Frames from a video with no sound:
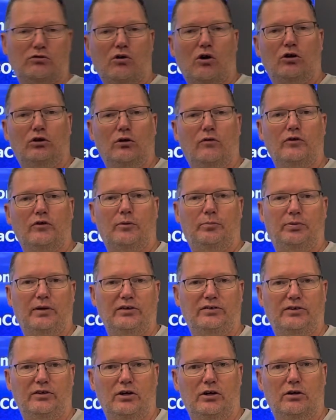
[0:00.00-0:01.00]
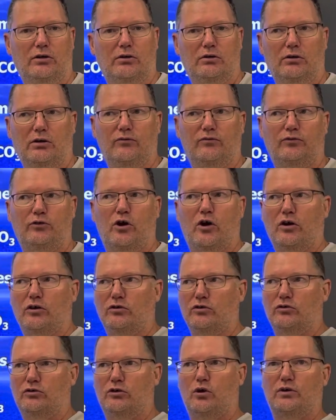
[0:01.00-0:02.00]
grow all over the place here in Florida.
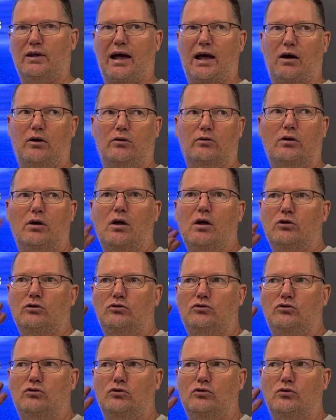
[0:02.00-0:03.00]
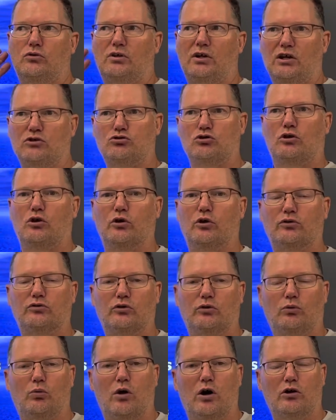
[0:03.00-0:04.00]
Just go down to the
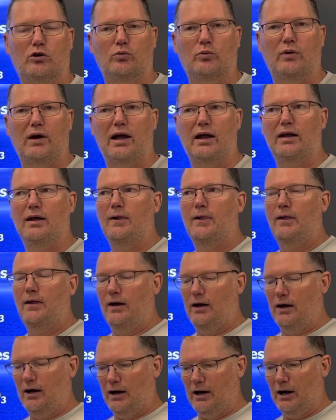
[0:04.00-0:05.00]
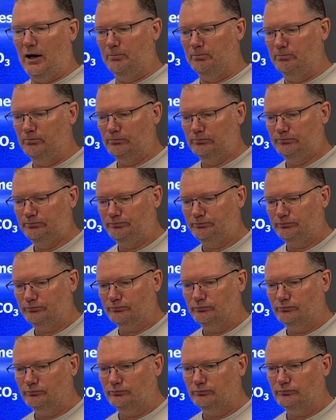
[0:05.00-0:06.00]
intercoastal waterway um,
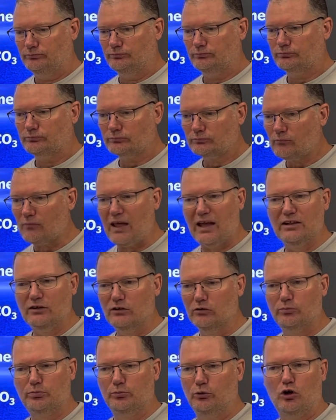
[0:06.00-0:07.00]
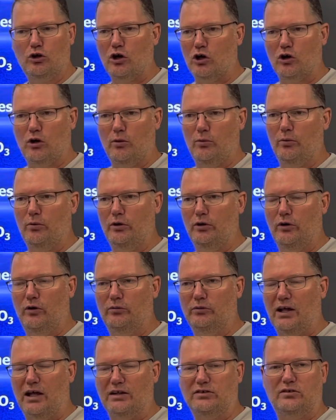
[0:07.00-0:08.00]
and look on all, you know,
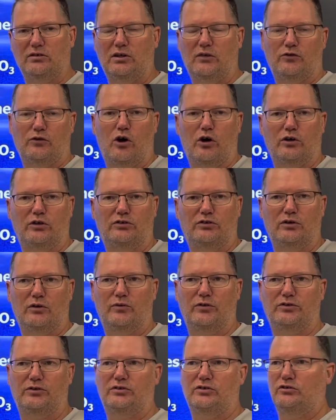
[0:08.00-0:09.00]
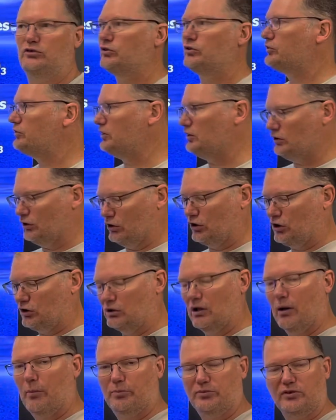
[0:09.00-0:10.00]
lots of different hard surfaces, and you'll see little
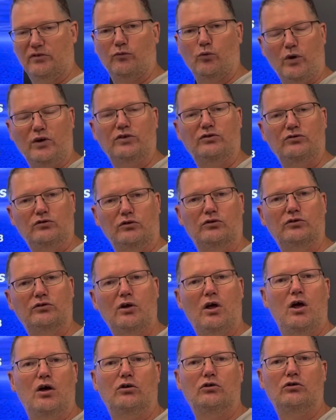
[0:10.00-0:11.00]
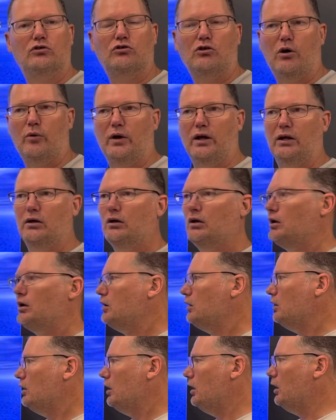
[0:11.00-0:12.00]
clumps of oysters growing
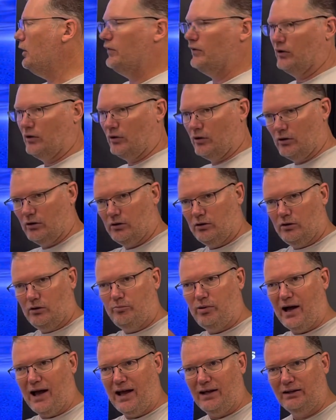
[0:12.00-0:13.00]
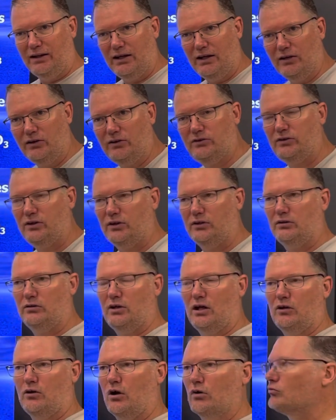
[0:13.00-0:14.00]
on the pilings and,
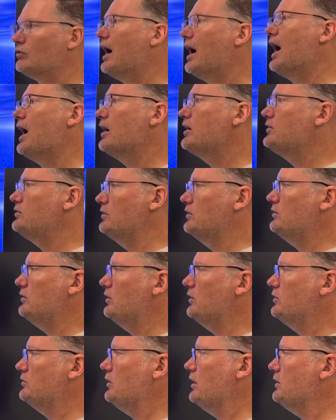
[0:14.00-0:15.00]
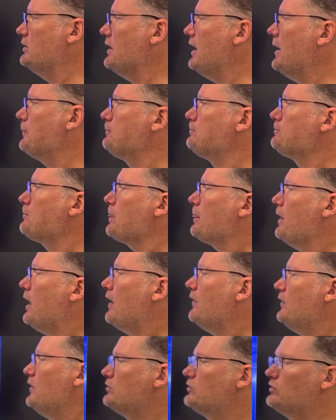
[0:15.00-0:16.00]
and on rocks and things like that.
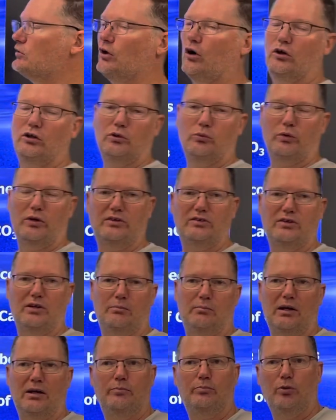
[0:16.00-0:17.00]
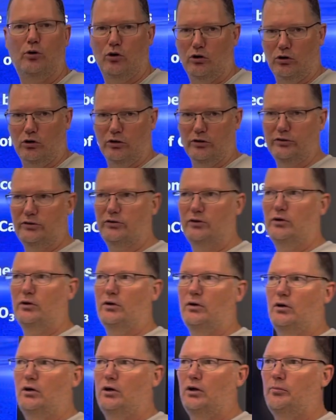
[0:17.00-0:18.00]
And these are the only ones that make pearls,
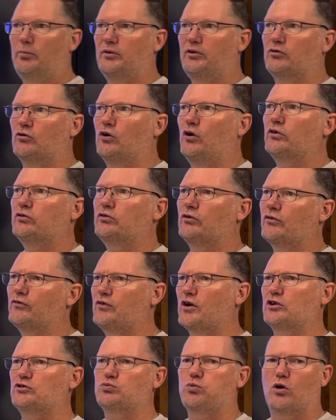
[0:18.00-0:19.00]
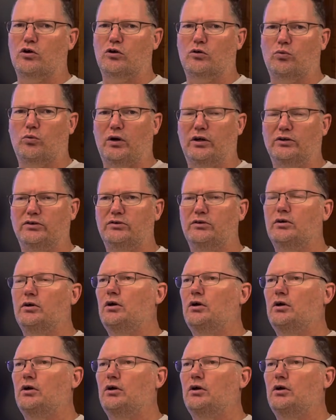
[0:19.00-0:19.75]
but there are also freshwater ones.